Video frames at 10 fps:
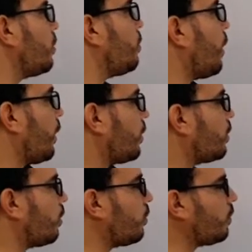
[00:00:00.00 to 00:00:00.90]
Right,
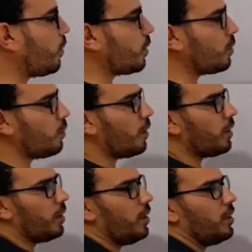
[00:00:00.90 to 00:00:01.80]
so the first
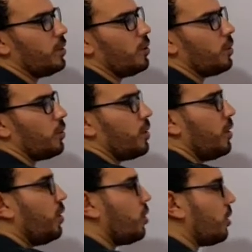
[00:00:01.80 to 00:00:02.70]
one is your
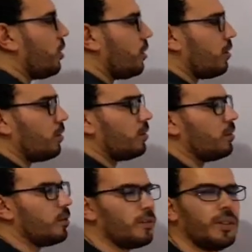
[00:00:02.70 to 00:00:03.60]
teacher
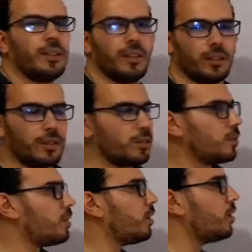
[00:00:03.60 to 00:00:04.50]
of English.
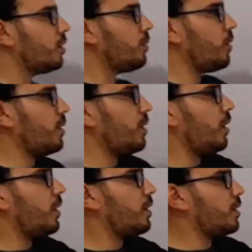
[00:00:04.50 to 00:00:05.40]
The first
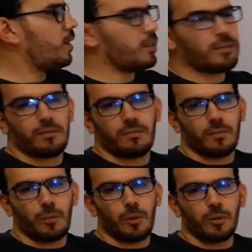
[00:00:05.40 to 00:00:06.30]
thing is that
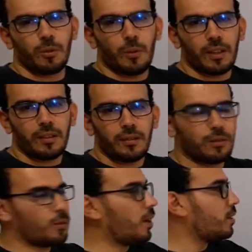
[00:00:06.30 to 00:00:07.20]
we use when
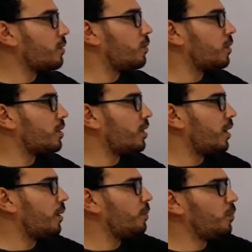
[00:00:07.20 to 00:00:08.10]
to ask for
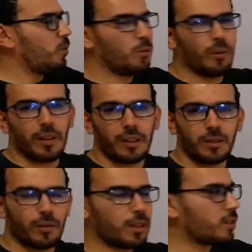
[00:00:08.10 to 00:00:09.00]
time, why
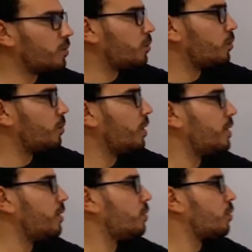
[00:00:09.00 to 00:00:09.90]
to ask for
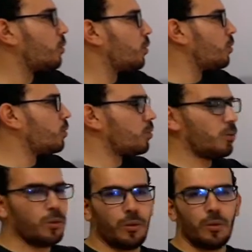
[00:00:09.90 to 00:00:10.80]
reason or cause,
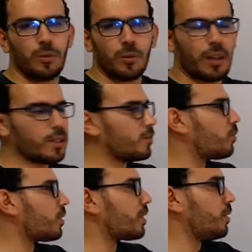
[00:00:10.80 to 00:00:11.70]
who to ask
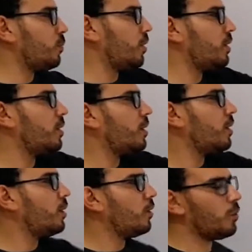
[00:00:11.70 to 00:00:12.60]
for someone,
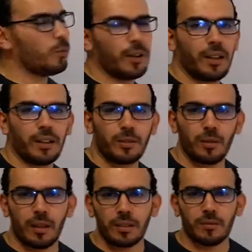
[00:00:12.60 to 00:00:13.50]
where to
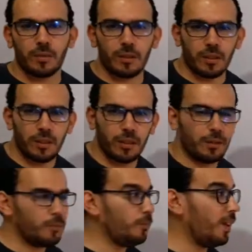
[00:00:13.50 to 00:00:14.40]
ask for
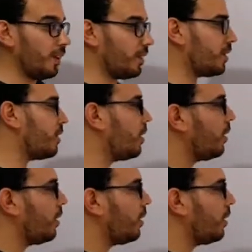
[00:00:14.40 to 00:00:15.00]
place.